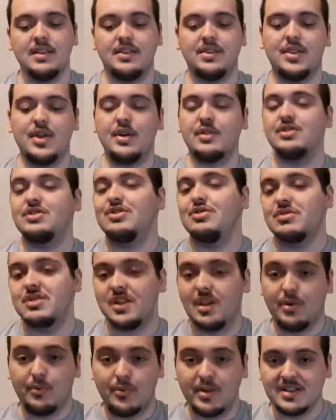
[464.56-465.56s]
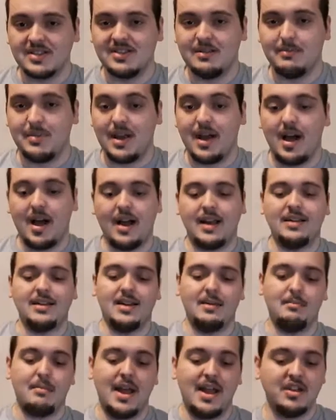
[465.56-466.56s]
there's usually a reason behind
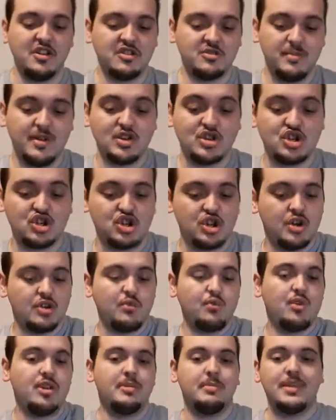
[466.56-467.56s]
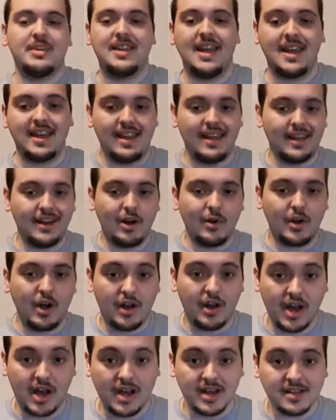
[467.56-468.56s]
it. Management shouldn't really be taking it out
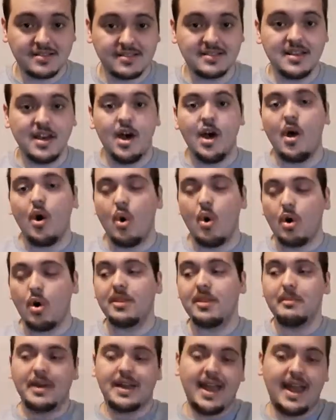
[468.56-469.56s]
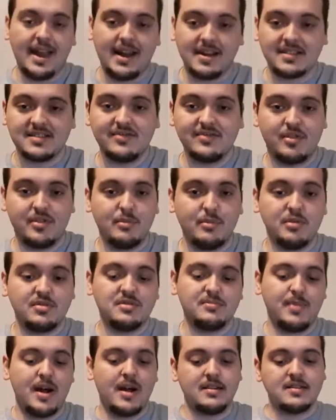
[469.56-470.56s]
on us or the mechanics for the
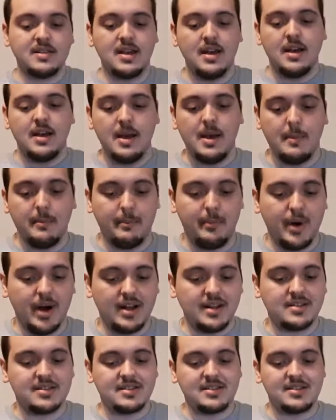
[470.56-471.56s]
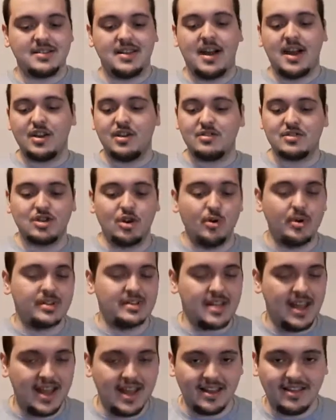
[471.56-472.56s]
most part. But I used to always
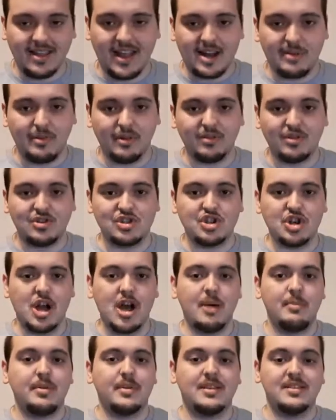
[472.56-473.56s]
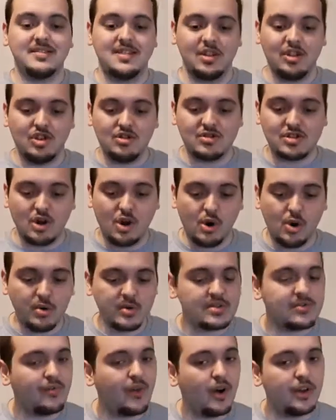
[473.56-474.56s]
hate that about the job because it used to always
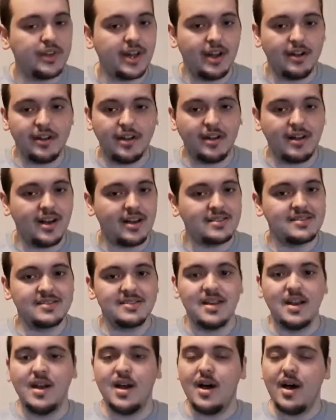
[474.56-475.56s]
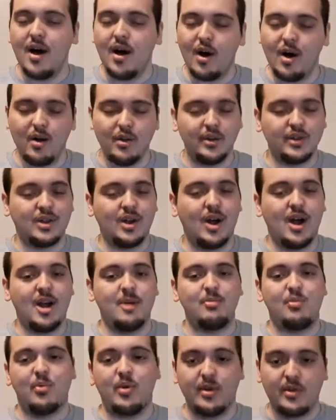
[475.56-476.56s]
fall down on us all the
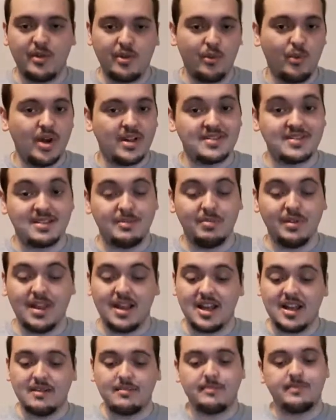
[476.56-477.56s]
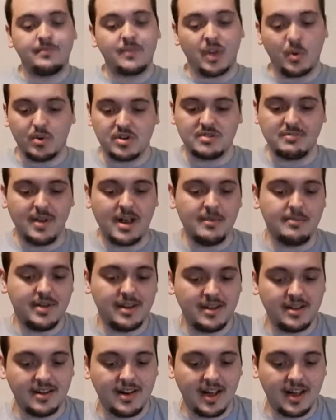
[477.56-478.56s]
time. We are the ones to blame, which in my
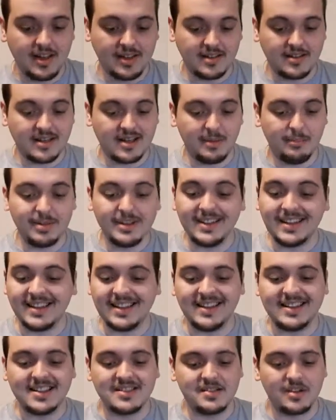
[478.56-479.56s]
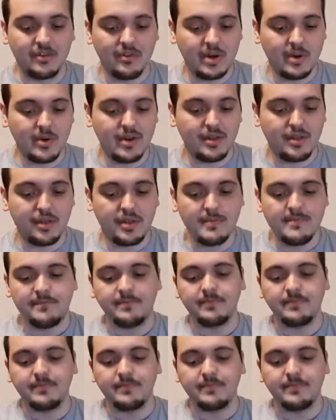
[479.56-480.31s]
opinion, I completely disagree with.